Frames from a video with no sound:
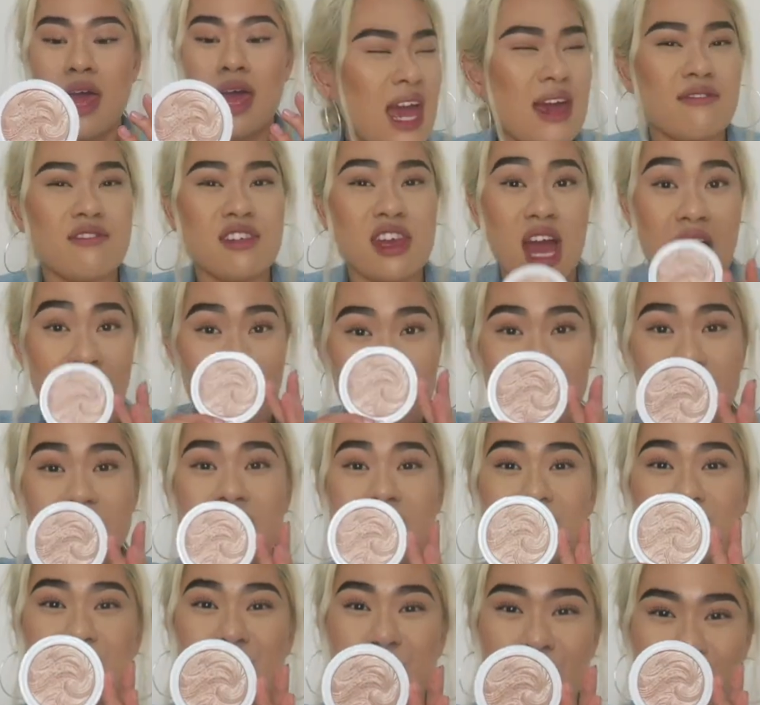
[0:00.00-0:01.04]
If you
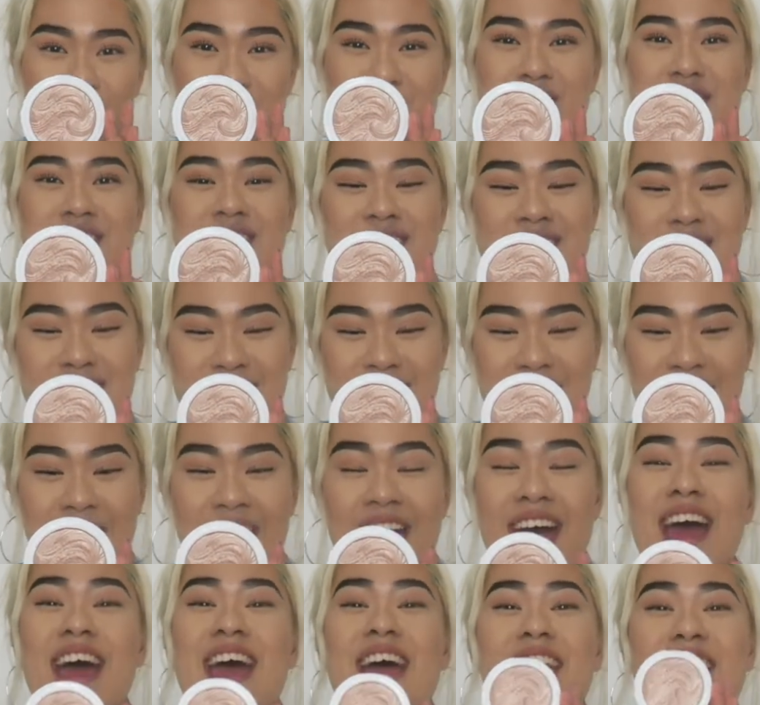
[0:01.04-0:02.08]
haven't swatched this
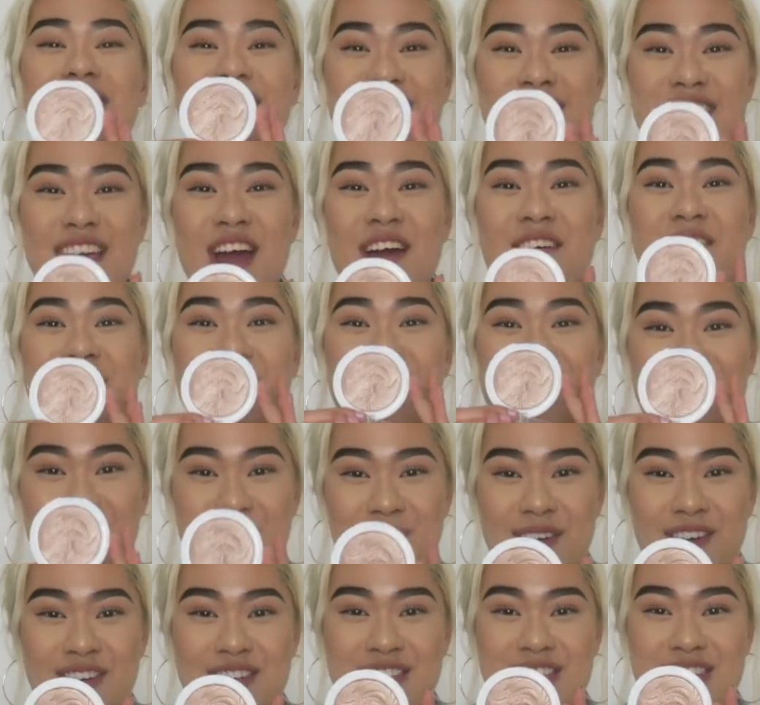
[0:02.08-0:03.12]
yet, go and
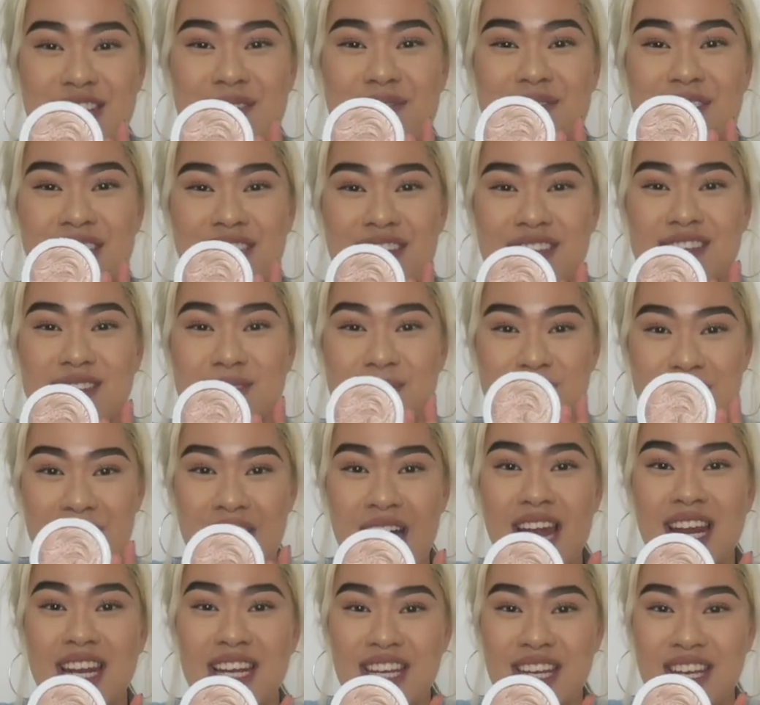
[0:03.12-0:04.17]
swatch it because I'm
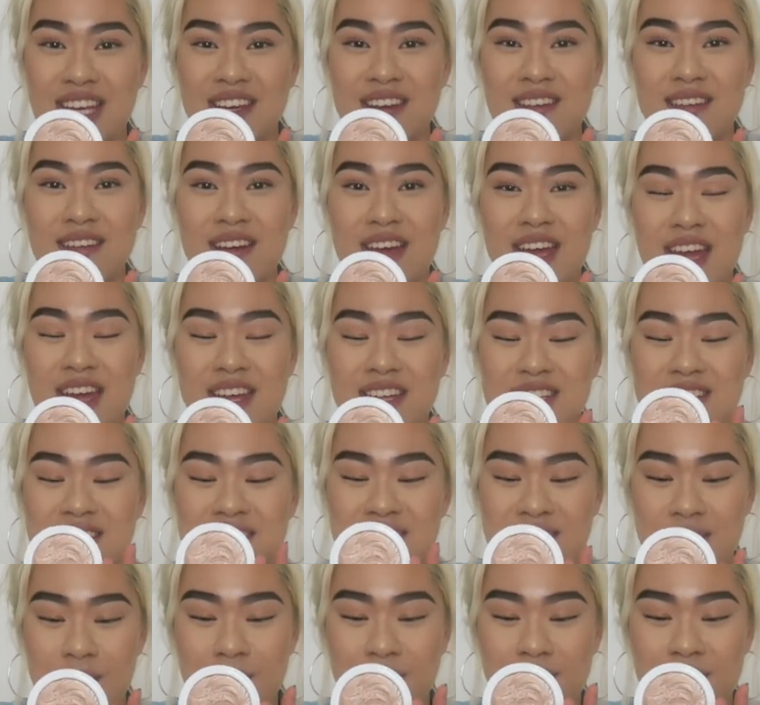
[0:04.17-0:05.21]
telling you, it's
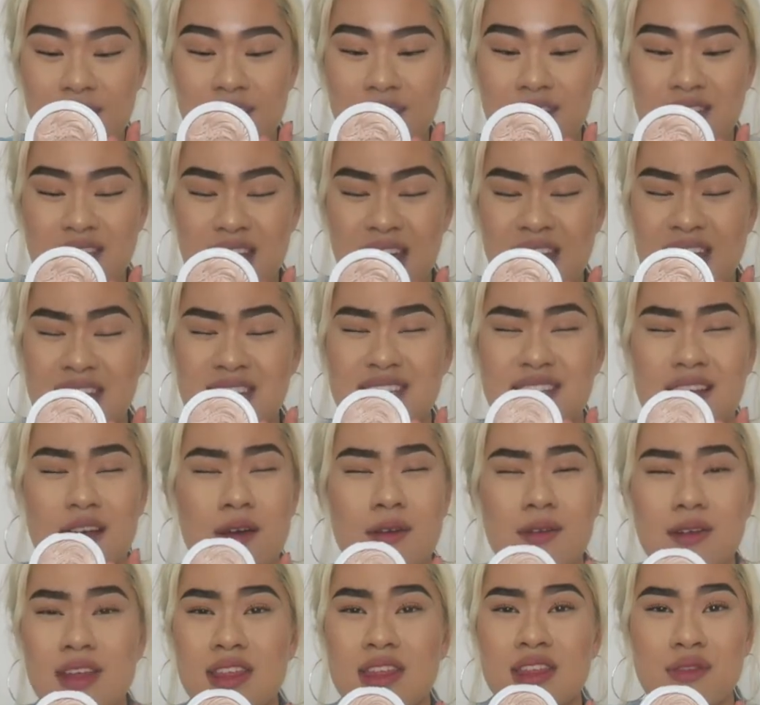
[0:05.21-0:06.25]
so good, and it's
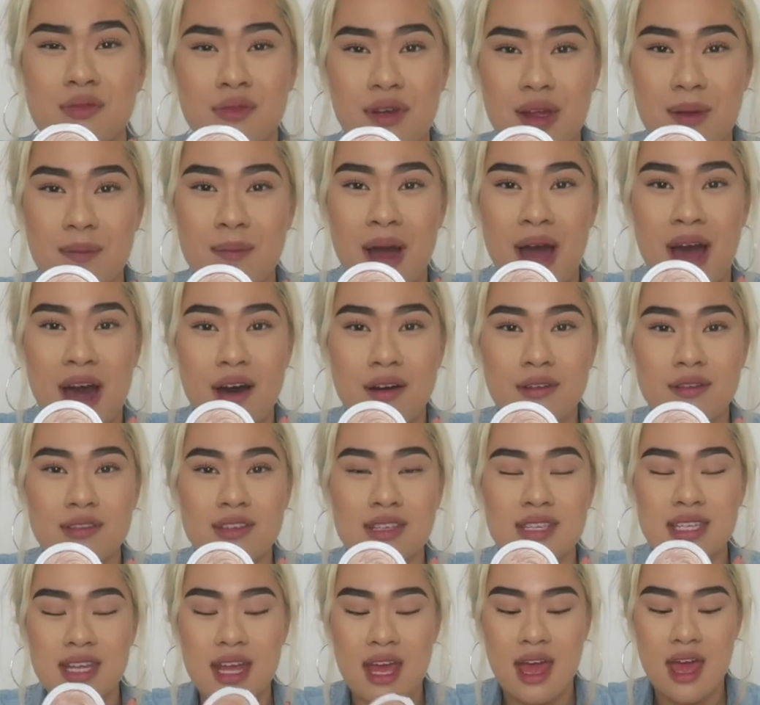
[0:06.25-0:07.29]
only three
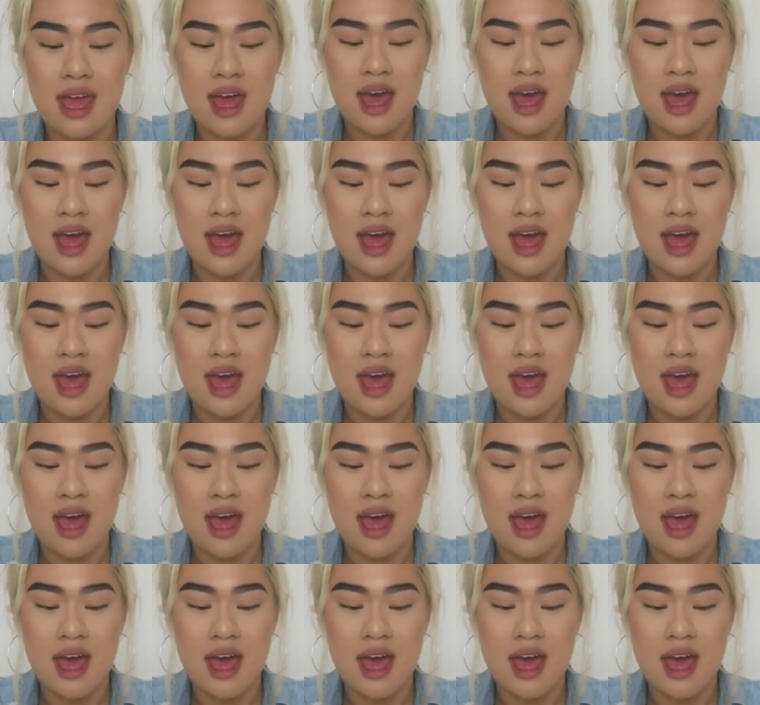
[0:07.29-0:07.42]
pounds.